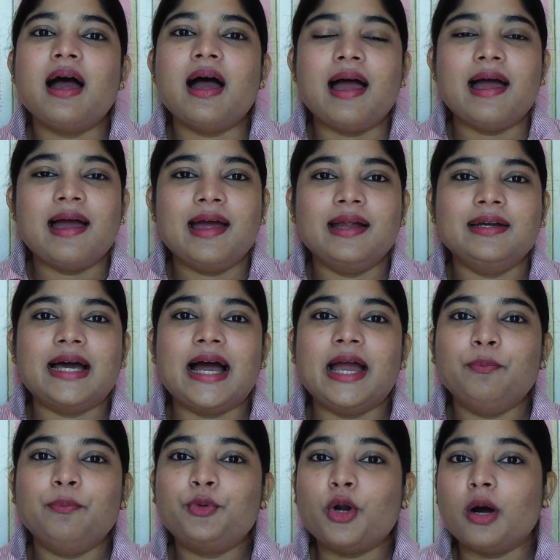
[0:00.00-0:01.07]
And
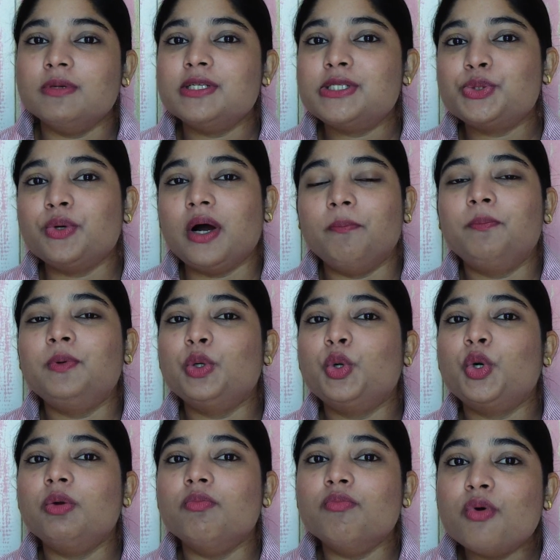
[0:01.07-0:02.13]
I promise to
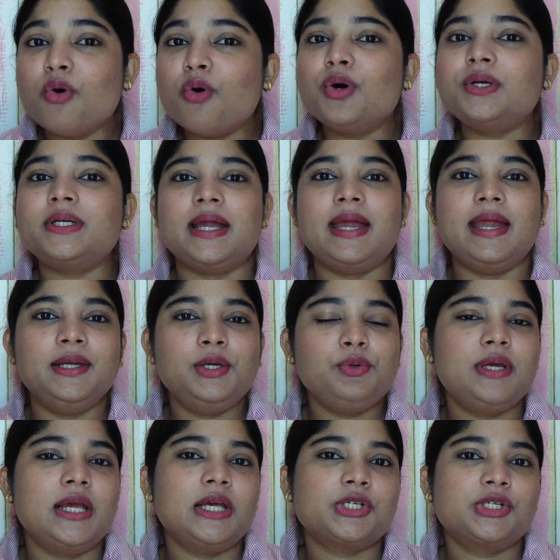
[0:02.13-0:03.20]
upload more
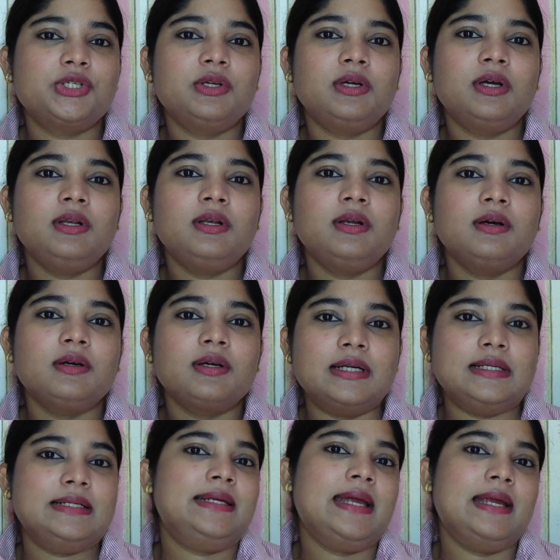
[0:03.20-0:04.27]
educational
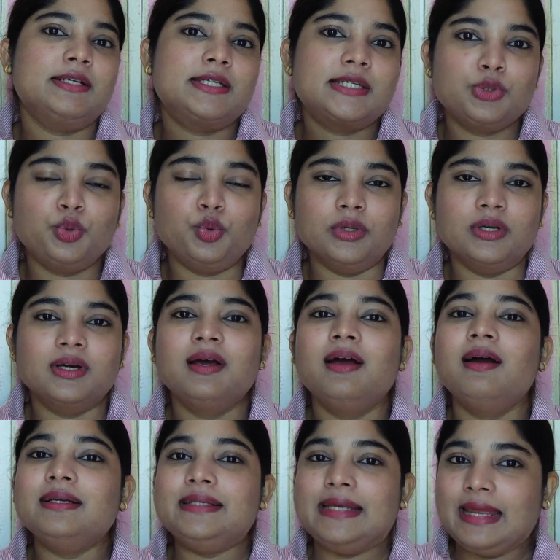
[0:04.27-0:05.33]
content soon.
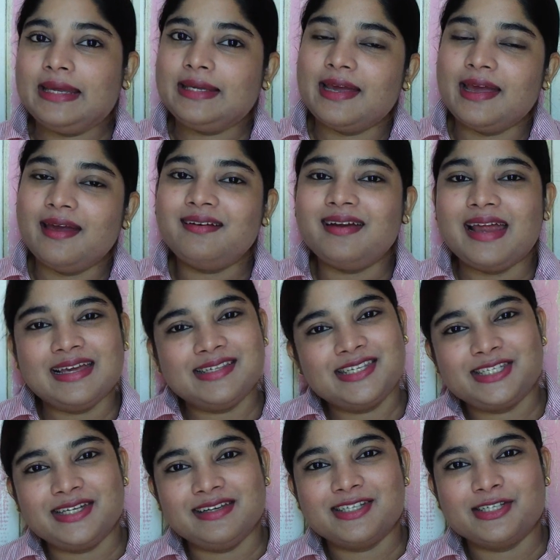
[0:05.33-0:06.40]
Take care and
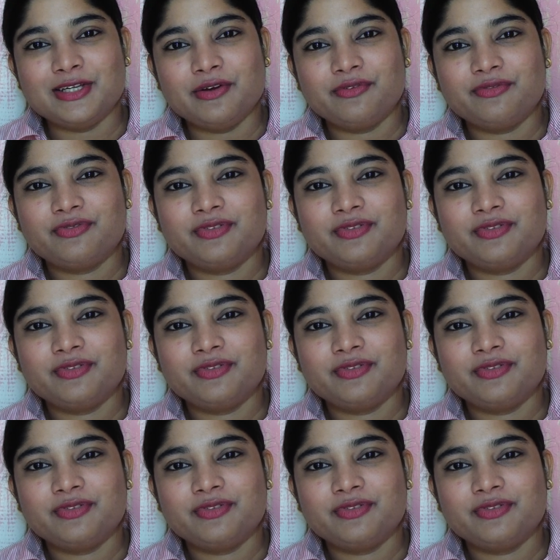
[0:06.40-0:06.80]
stay safe.